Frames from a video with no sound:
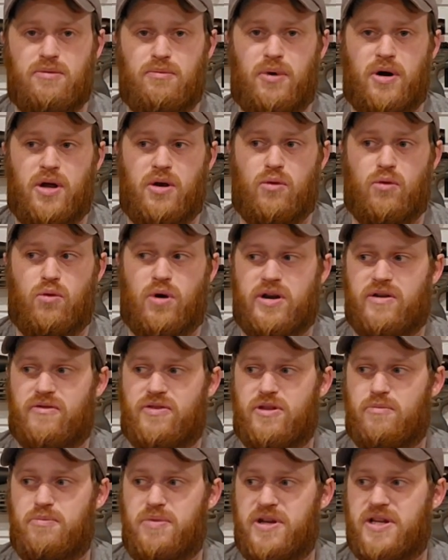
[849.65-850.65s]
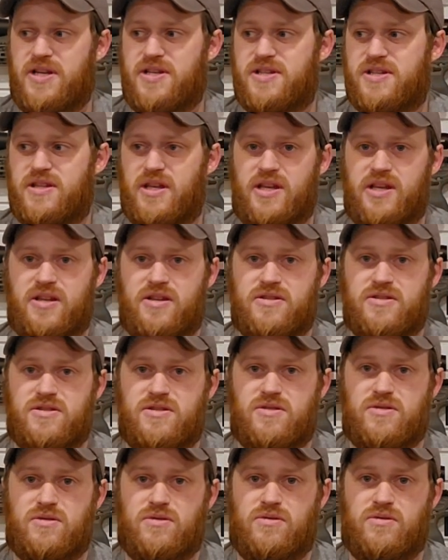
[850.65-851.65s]
but one of the biggest
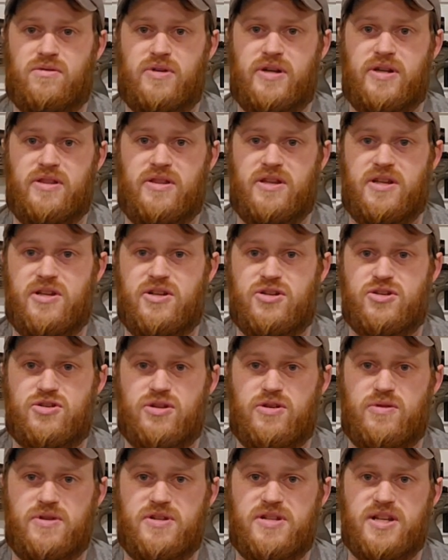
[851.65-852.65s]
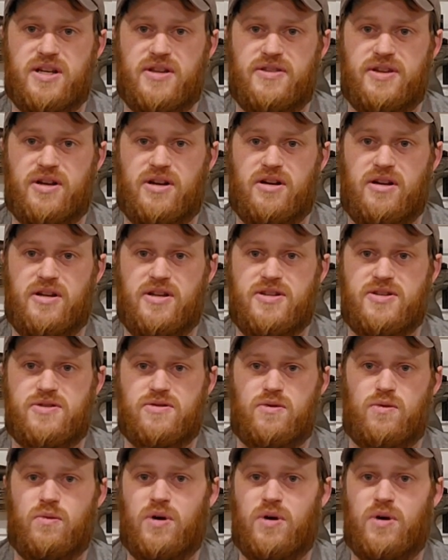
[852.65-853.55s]
things in the industry we see out there is,